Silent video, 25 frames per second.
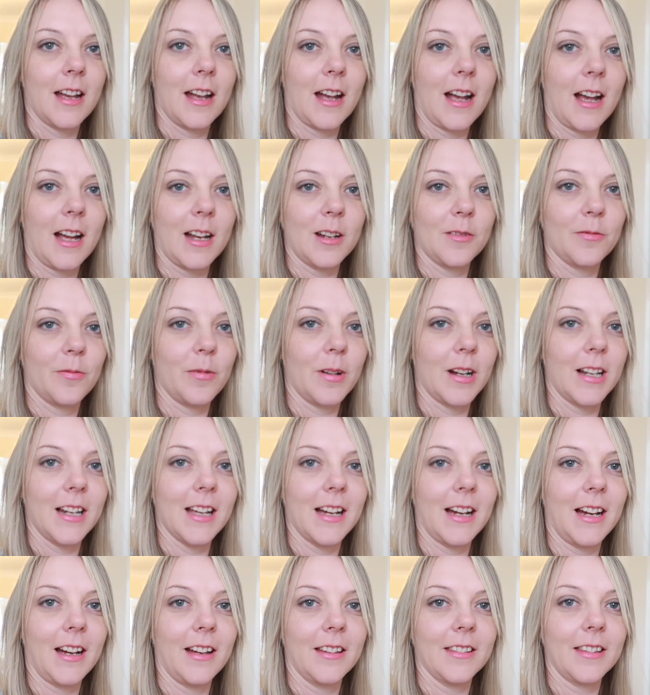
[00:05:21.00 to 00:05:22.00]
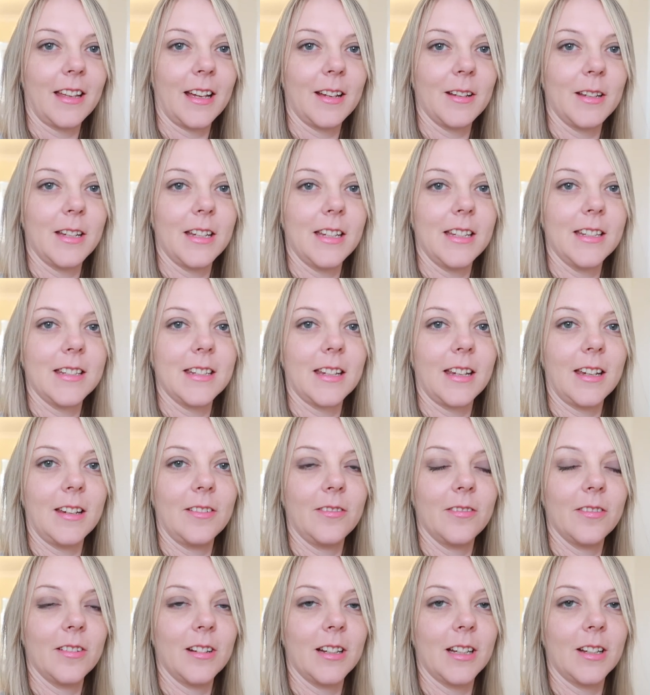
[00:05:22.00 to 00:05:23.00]
And voila, that is a
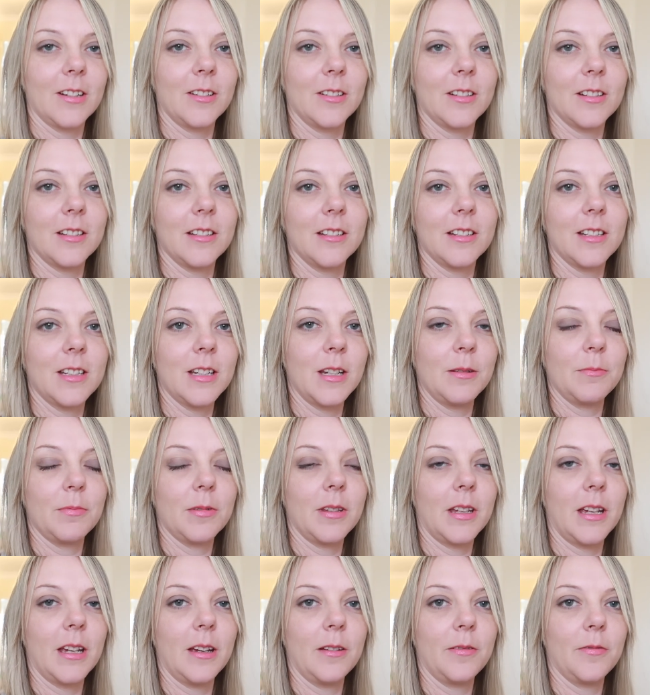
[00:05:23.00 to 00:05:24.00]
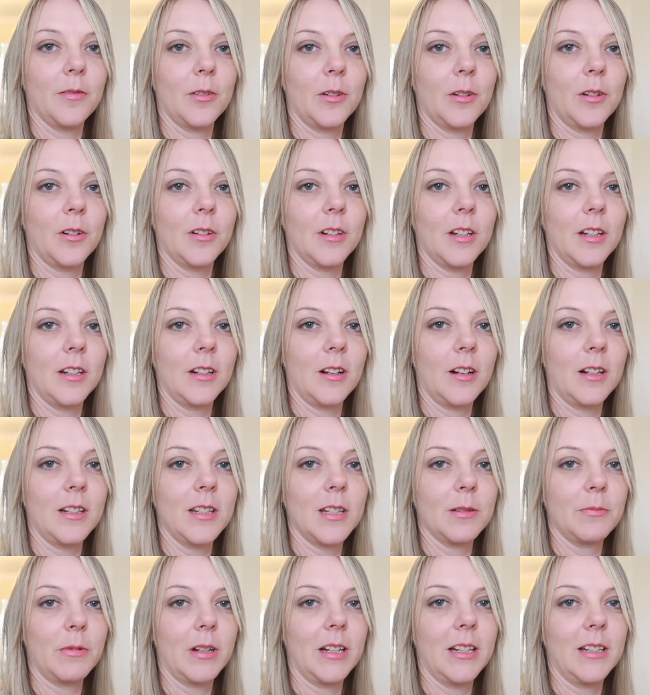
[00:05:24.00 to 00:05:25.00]
really good tip there for a
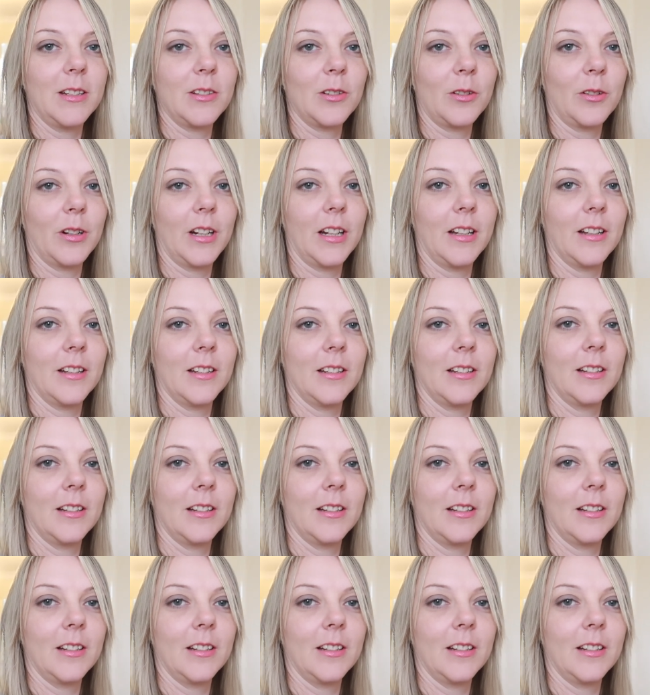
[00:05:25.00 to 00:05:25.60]
nice smelling toilet.